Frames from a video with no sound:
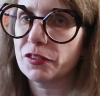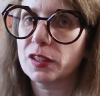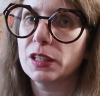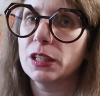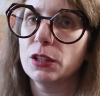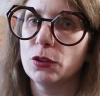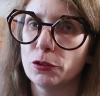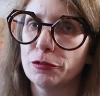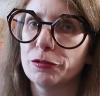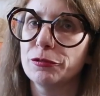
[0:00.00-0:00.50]

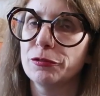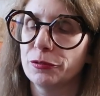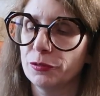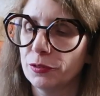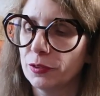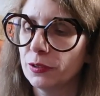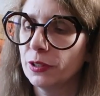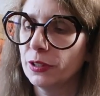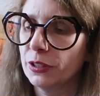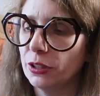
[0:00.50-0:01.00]
skein of
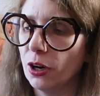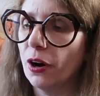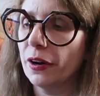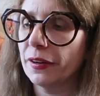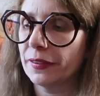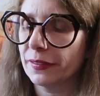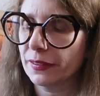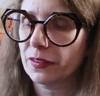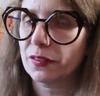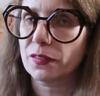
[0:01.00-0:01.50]

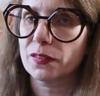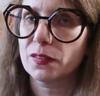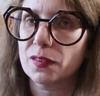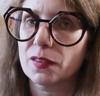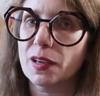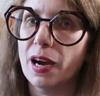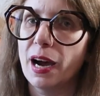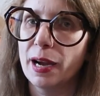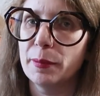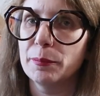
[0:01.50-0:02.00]
yarn,
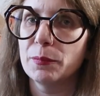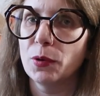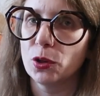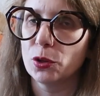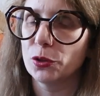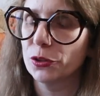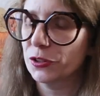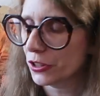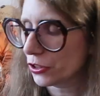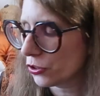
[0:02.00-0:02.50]
because I'm
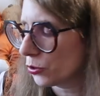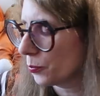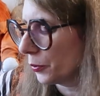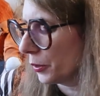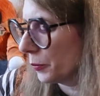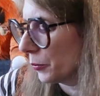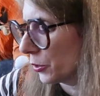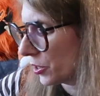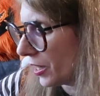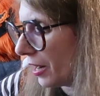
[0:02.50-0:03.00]
allergic to
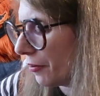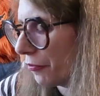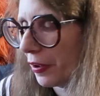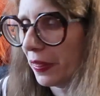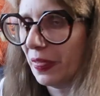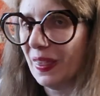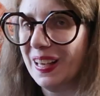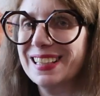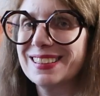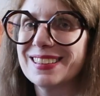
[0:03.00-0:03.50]
pretty much
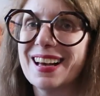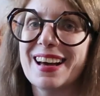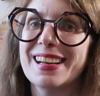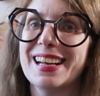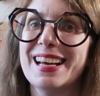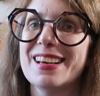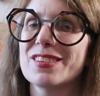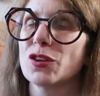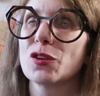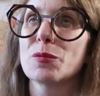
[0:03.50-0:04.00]
everything that
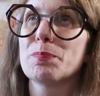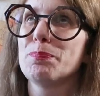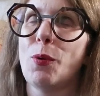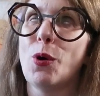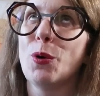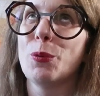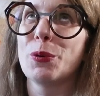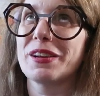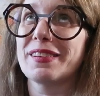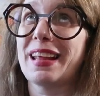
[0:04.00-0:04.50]
isn't
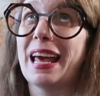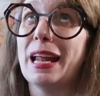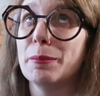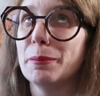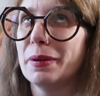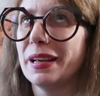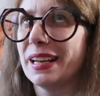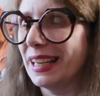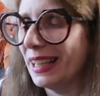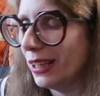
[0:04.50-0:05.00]
bolwart and
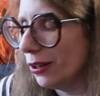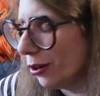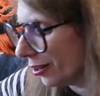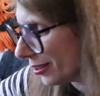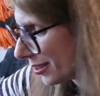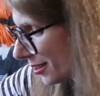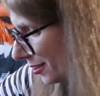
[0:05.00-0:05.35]
merino.